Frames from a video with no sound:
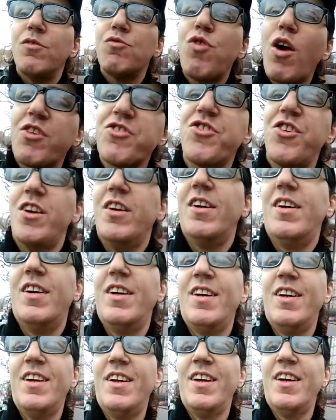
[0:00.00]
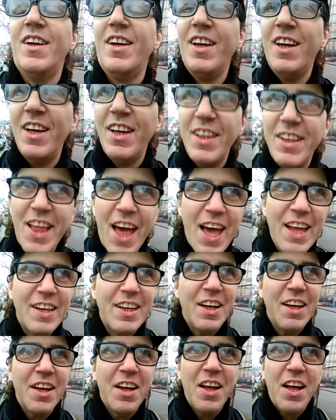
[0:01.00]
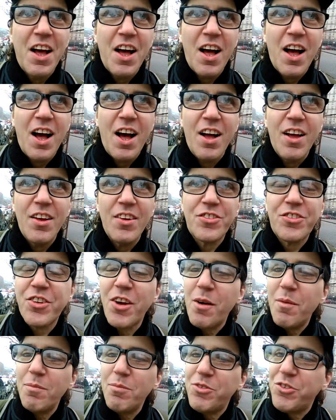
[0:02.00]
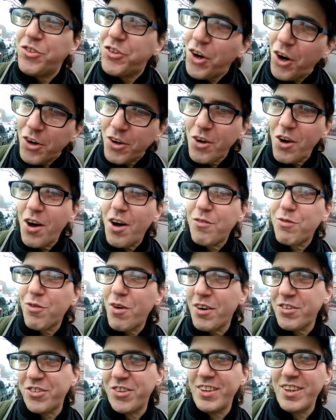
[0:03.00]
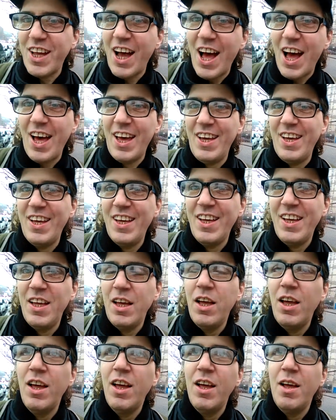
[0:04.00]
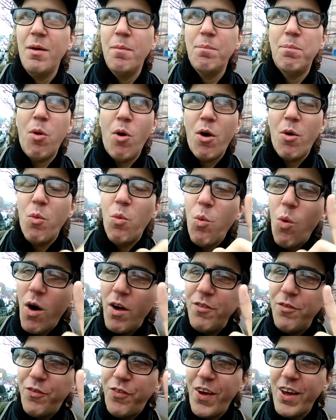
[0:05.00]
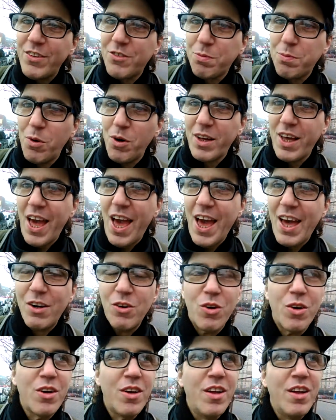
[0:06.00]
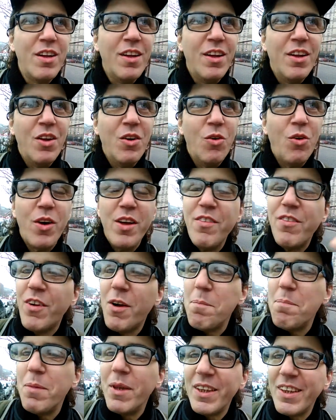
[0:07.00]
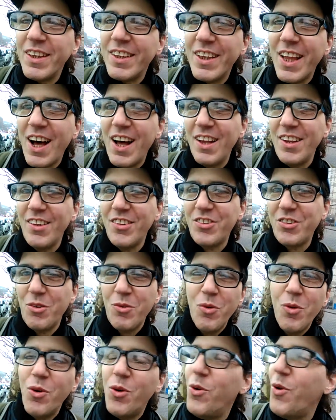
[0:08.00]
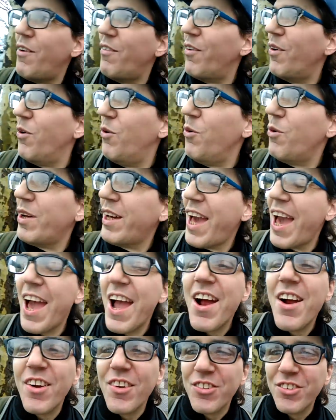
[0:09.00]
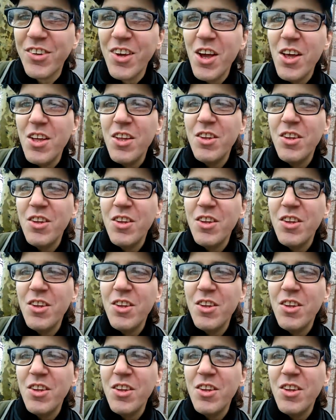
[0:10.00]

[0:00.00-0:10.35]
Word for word: Russia. That some jerk off Russian guy bought one Facebook ad or, or even a million dollars or whoever, who cares?